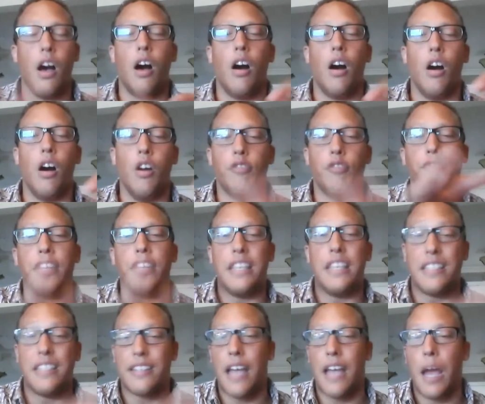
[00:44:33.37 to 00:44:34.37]
of
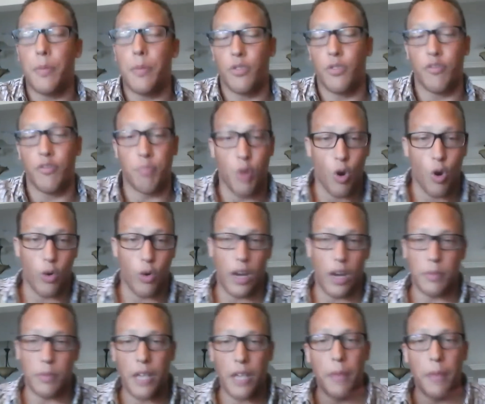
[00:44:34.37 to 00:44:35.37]
these types of
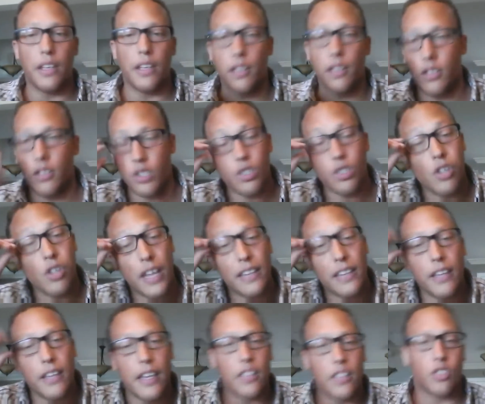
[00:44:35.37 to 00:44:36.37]
programs. I mean, just look
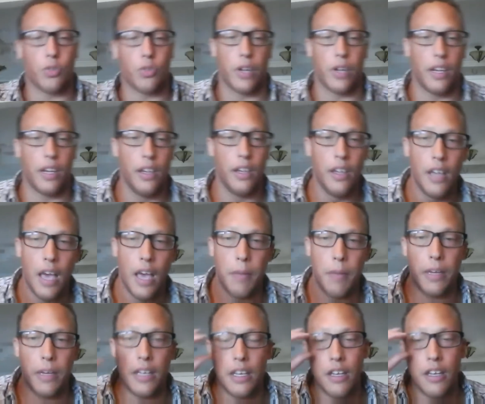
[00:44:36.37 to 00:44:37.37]
at the history. I
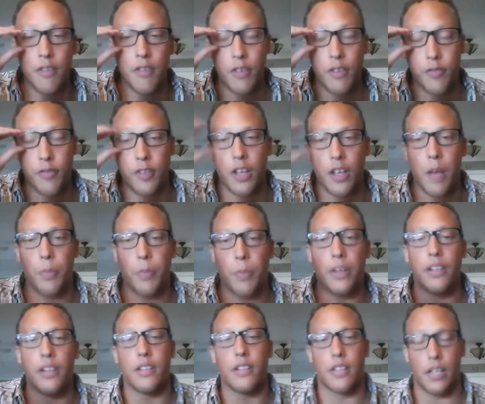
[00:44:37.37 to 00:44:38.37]
mean, and even if the
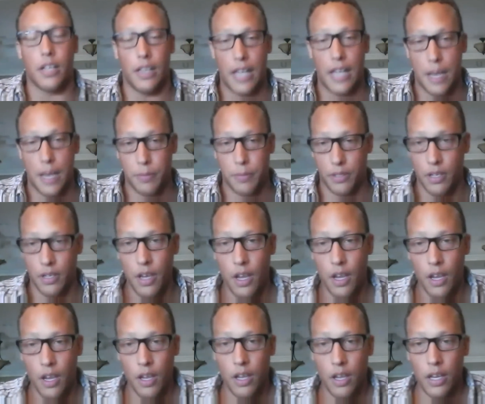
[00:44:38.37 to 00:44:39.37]
company doesn't collapse,
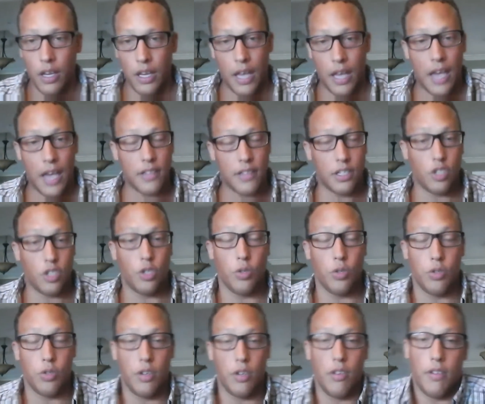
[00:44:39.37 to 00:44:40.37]
it has
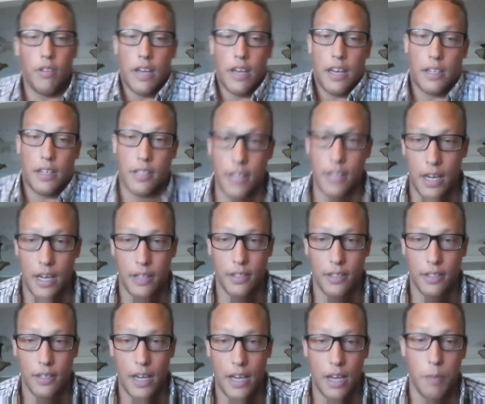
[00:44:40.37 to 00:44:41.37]
issues in the United
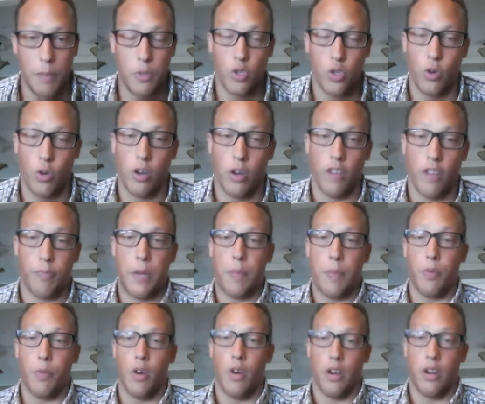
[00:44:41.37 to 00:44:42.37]
States. And the majority of
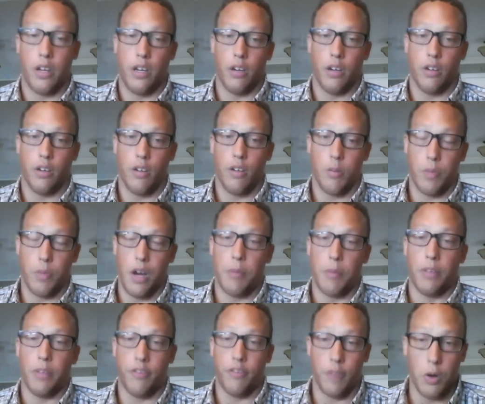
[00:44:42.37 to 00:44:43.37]
people on here are
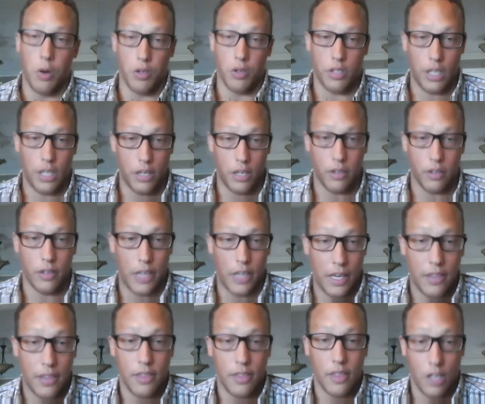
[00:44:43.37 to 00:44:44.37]
probably folks here
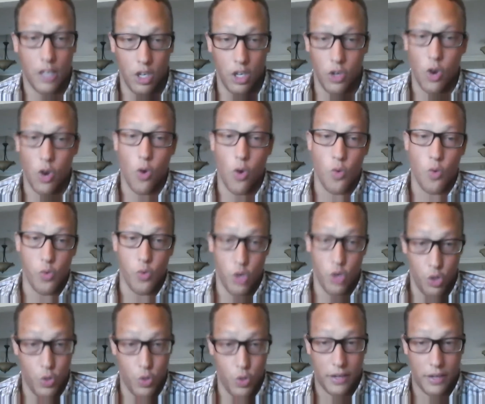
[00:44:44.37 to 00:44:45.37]
in the good old
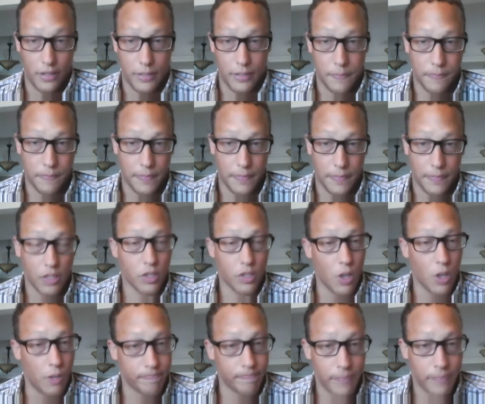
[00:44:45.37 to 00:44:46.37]
US.
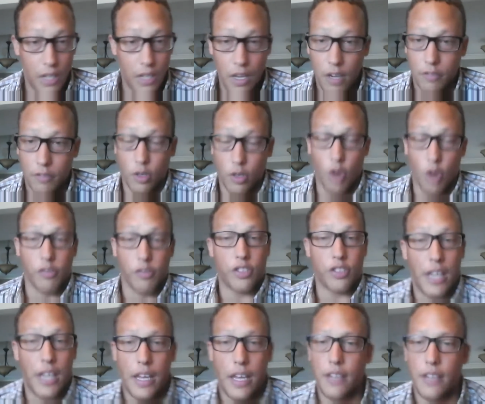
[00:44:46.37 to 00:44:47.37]
So if you're
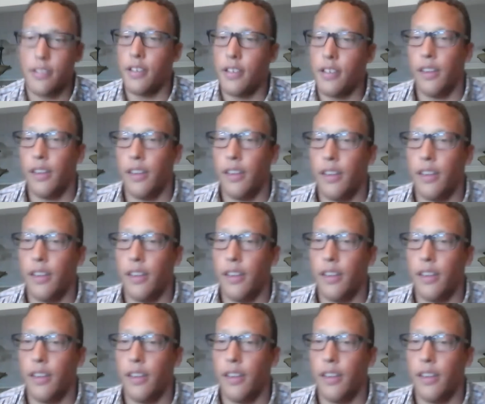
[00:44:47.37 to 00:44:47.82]
overseas,